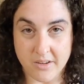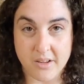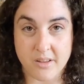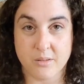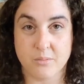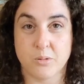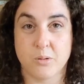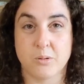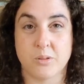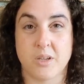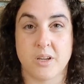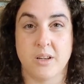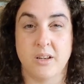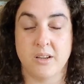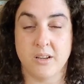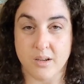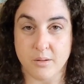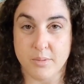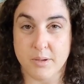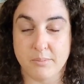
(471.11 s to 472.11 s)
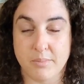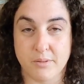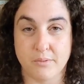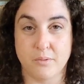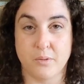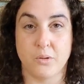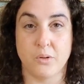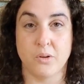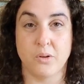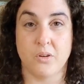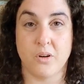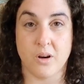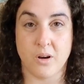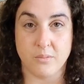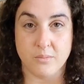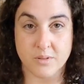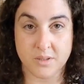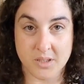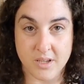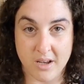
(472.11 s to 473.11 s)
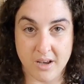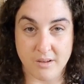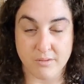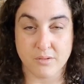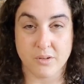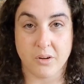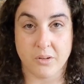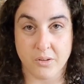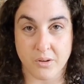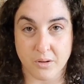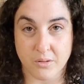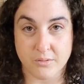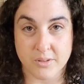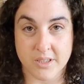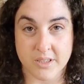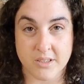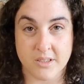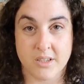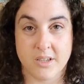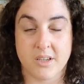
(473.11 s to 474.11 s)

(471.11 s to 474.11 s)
in the water a little bit before your arms have gone over.